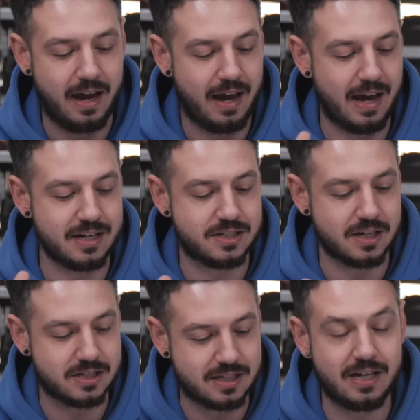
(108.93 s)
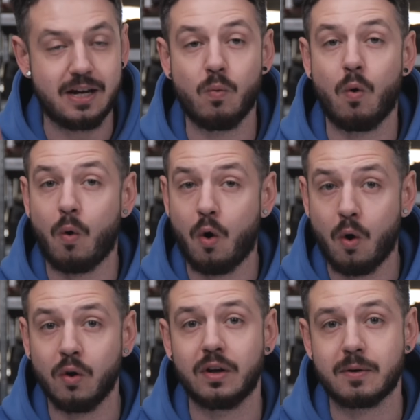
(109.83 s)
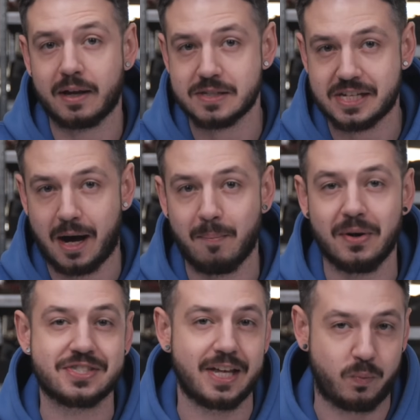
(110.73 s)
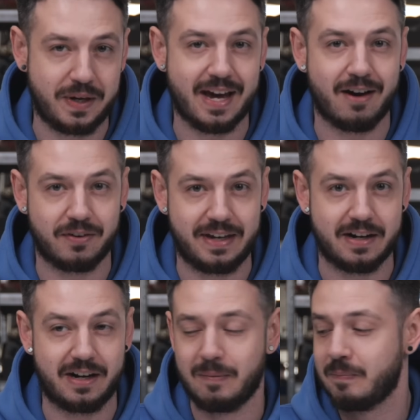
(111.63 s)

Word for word: and see all consumables that we have here.